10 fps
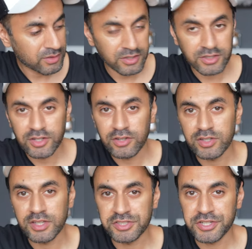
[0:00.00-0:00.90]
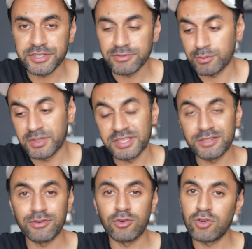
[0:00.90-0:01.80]
there you go, it changes from the
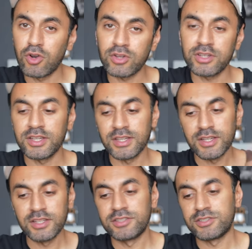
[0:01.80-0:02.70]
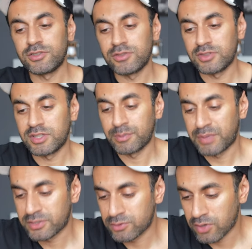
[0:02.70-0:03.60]
default clock to the
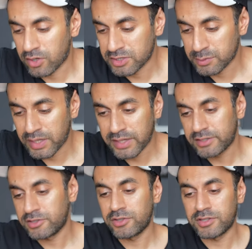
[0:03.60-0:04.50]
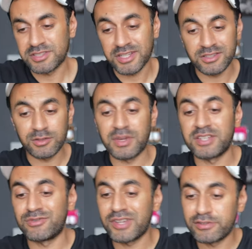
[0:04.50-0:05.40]
pixel art display. You can set them
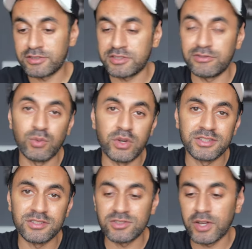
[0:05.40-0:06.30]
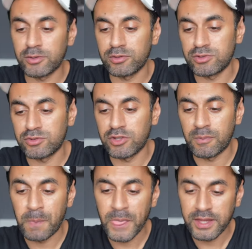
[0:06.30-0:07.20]
as favorites if you wanted to cycle through
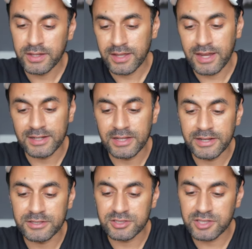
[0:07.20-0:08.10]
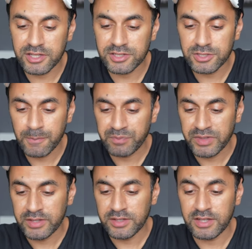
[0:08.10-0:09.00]
them at a later stage.
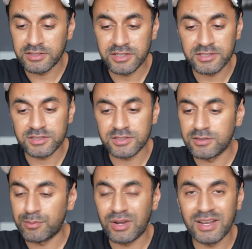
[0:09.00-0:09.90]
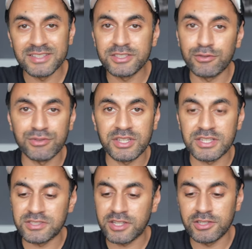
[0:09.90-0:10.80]
And there's plenty of
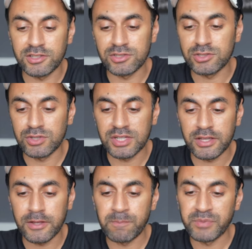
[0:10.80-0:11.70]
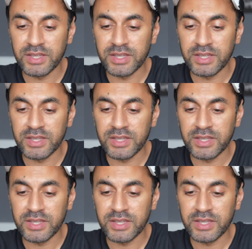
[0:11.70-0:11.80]
things that you can do in here.